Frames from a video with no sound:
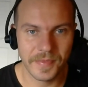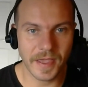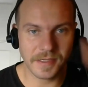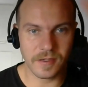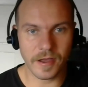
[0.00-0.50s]

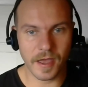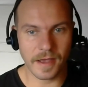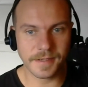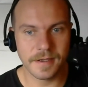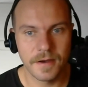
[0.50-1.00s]
Thanks a lot,
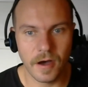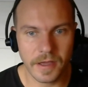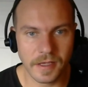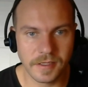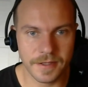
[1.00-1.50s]
guys. I'll
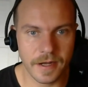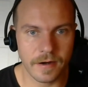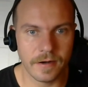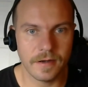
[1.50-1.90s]
catch you later.